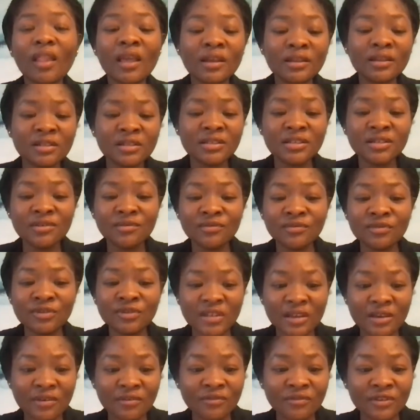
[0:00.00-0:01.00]
in the civil
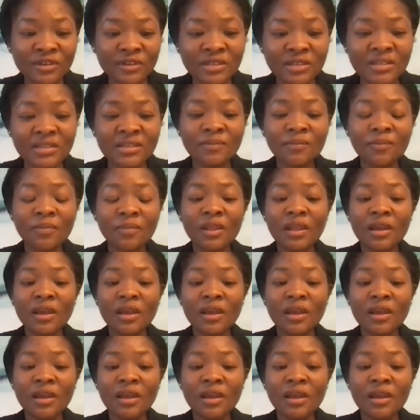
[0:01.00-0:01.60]
service.